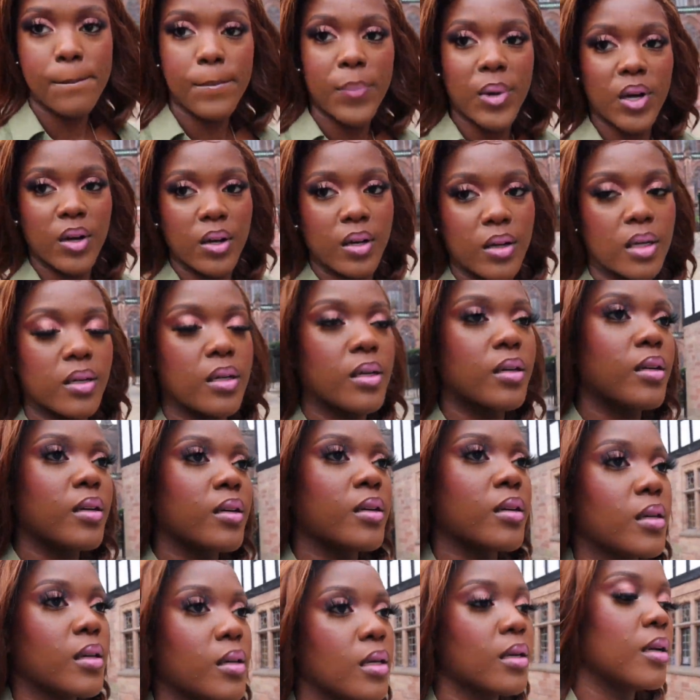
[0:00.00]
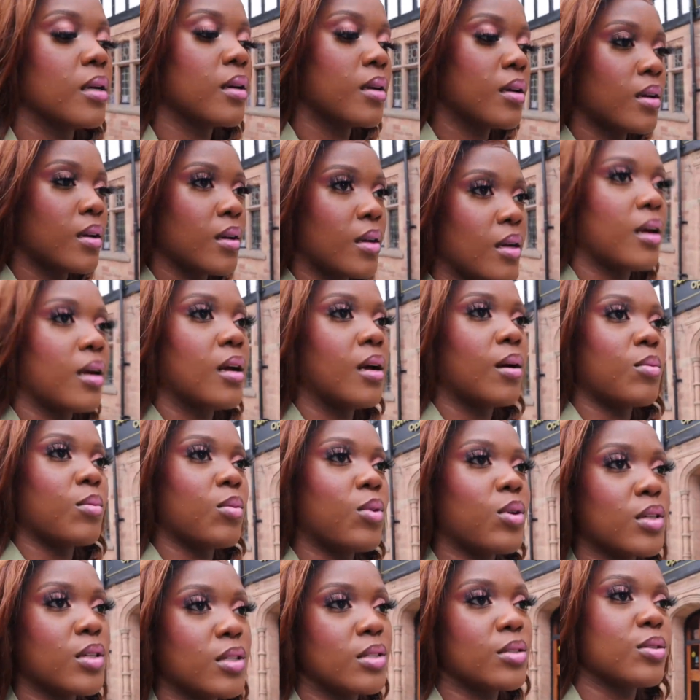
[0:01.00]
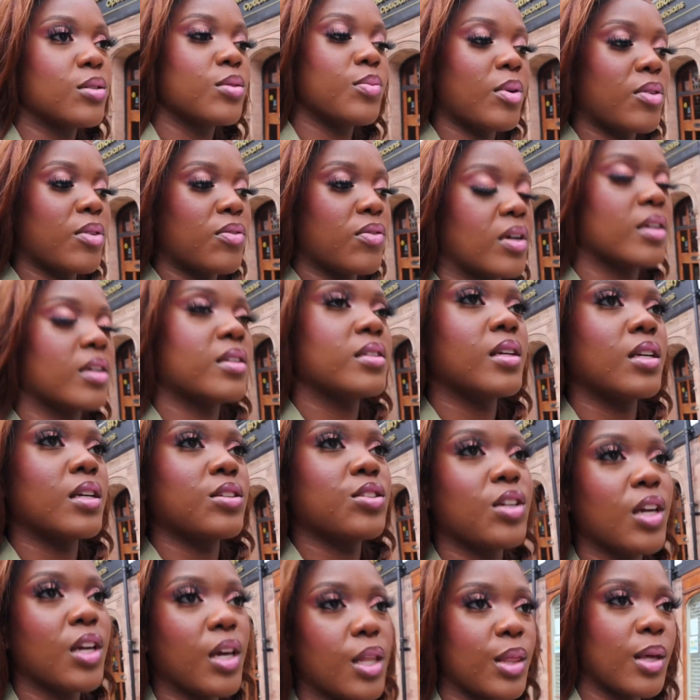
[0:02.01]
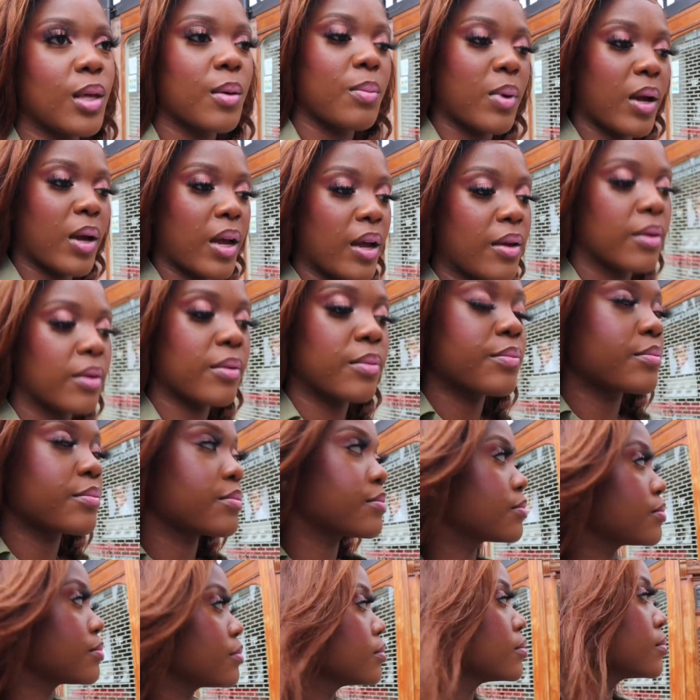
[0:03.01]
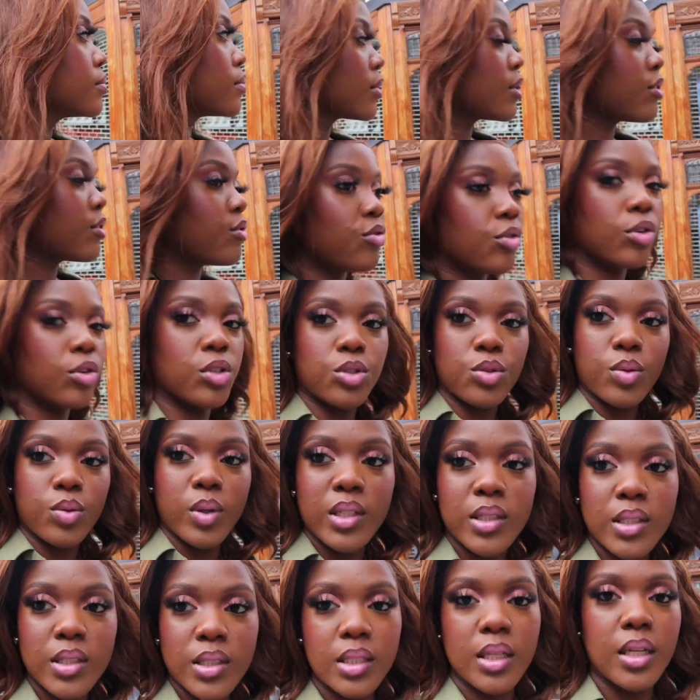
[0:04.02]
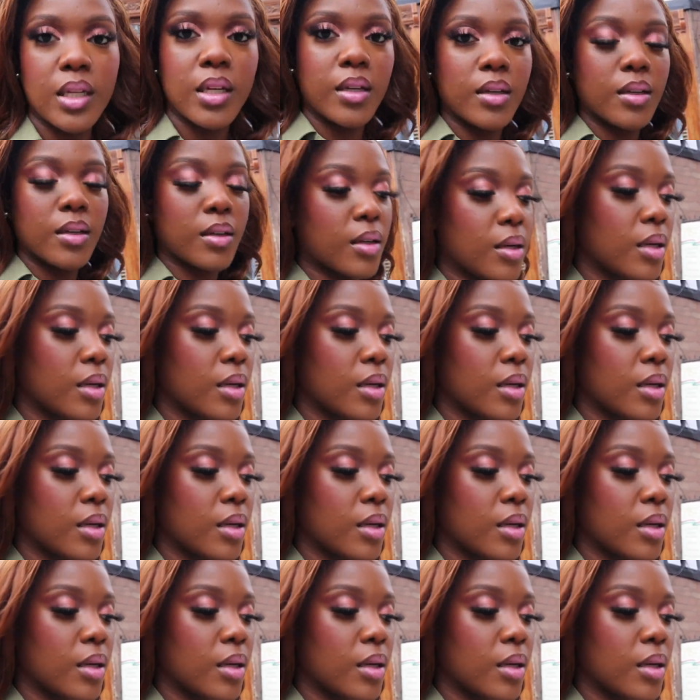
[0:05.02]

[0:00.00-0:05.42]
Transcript: But I'm walking super fast. I should get there by 4:20.